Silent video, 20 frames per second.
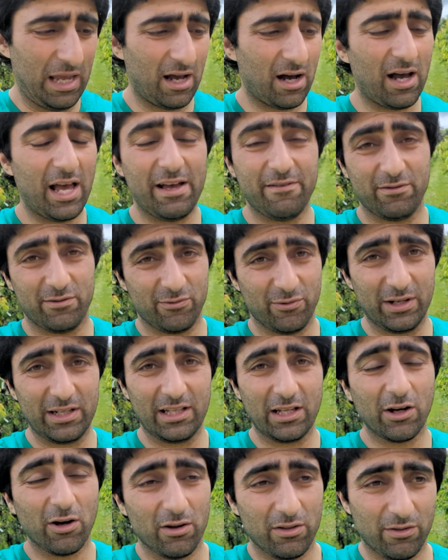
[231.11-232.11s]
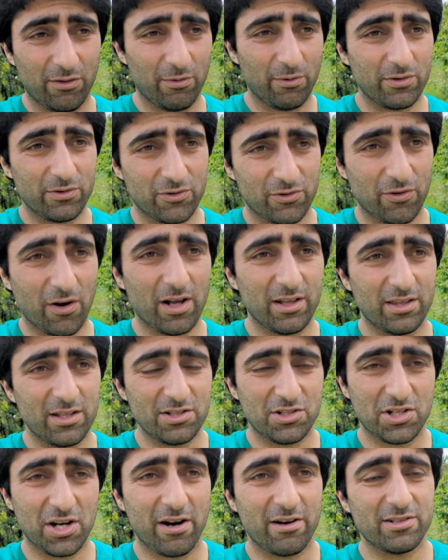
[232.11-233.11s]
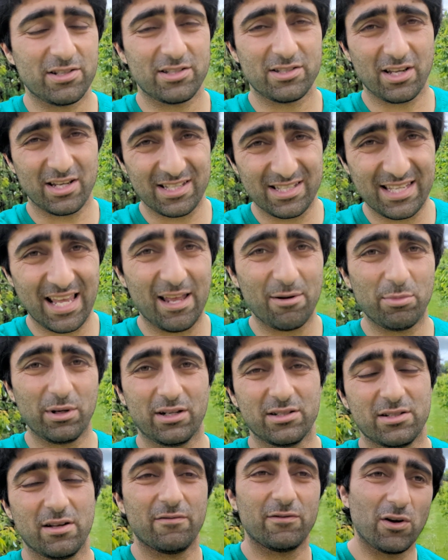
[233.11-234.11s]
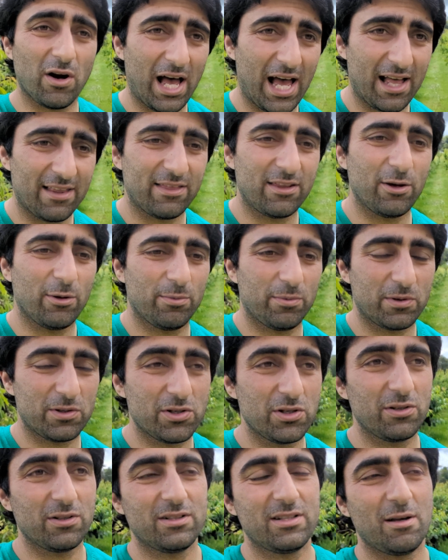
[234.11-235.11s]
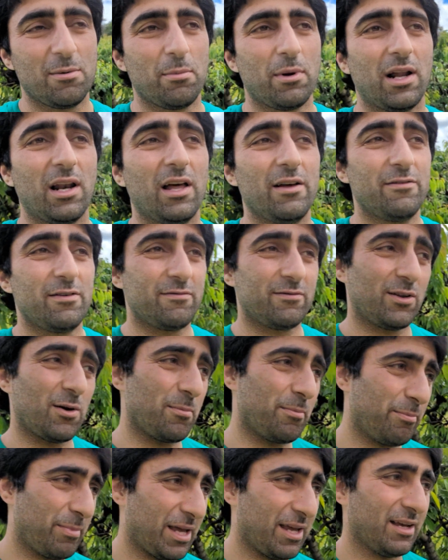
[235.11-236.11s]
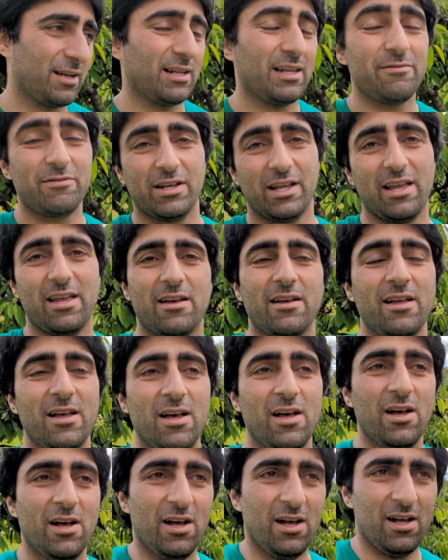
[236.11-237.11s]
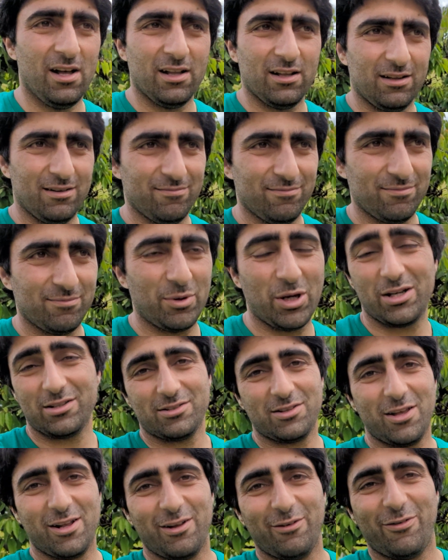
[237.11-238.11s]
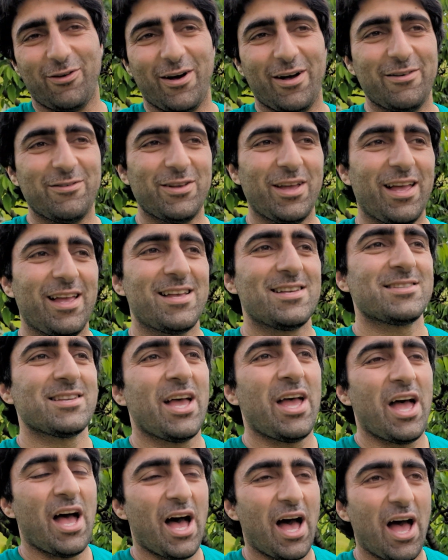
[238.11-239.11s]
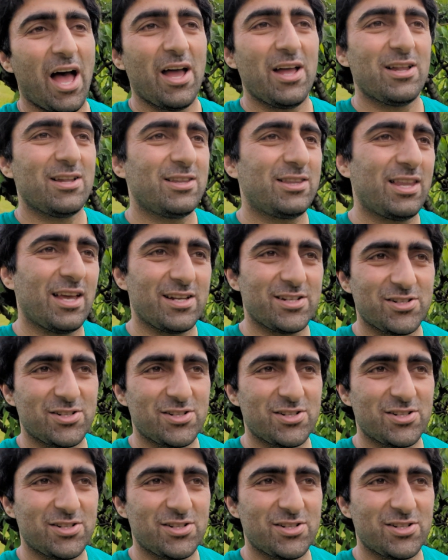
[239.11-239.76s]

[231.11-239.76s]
I haven't really gone through and tried these cherries, as I said, because I've not had the opportunity in my life, even though living here past 35 years, there's